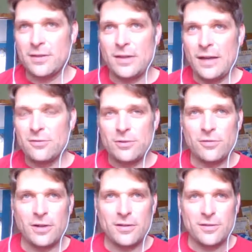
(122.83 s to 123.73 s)
that, as we
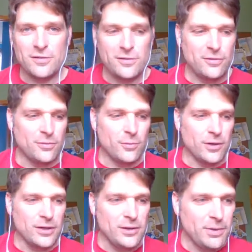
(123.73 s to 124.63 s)
transition to a
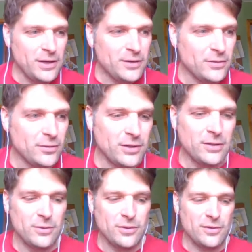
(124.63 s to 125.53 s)
more independent
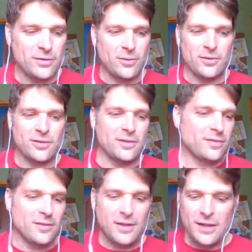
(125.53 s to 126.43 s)
learning with this course,
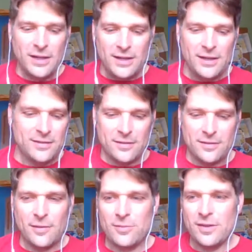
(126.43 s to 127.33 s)
it's in
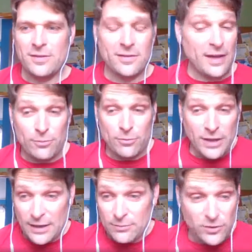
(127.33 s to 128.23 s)
some senses I'm
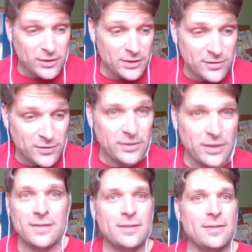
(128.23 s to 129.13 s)
learning too,
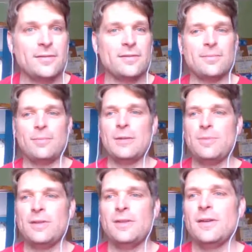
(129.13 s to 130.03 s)
that this
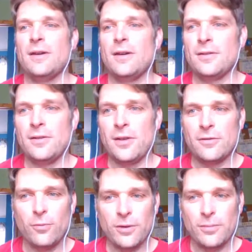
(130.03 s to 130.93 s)
might be a little
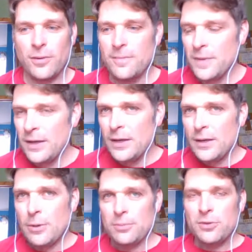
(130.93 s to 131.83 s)
unavoidable.
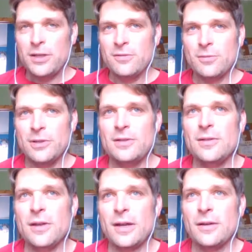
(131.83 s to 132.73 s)
But please read
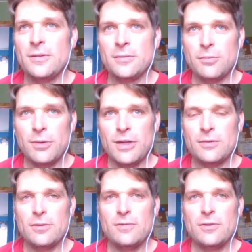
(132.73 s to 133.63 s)

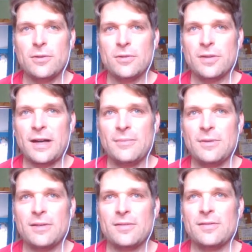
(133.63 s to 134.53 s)
and review those
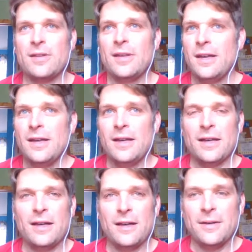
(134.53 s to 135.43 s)
comments.
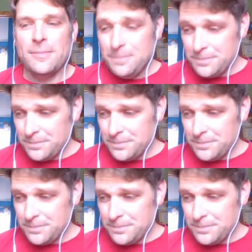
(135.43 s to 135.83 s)
And